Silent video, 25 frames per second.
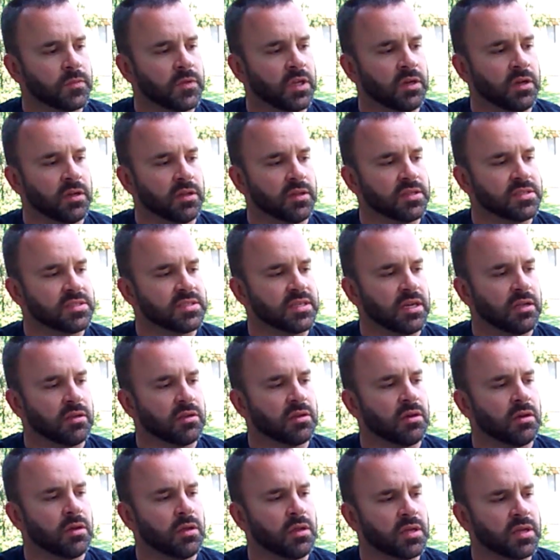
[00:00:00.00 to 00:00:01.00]
And at this
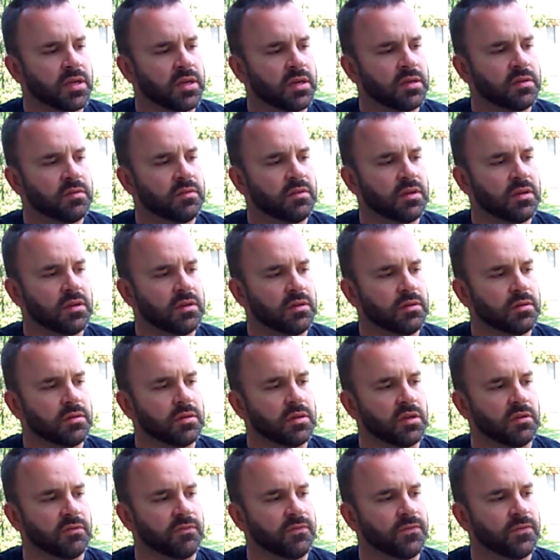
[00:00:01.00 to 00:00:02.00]
alcohol content,
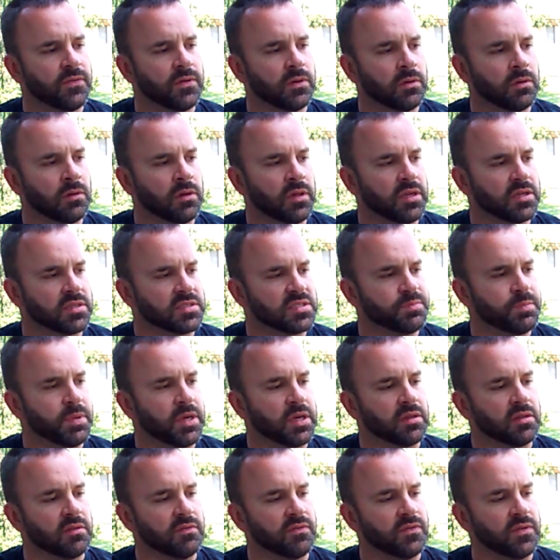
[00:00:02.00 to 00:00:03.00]
I fully
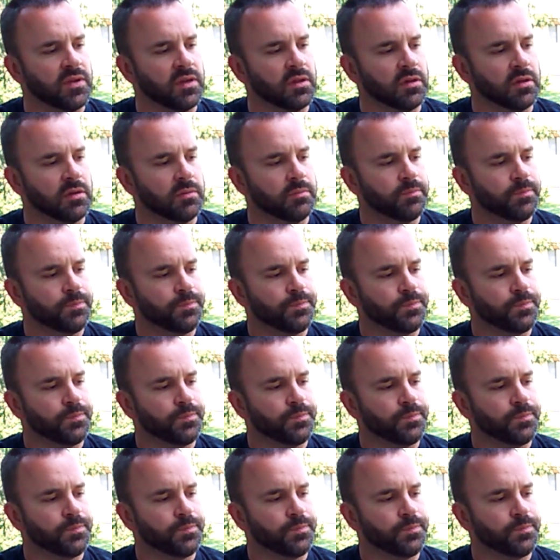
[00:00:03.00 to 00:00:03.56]
expect to feel it.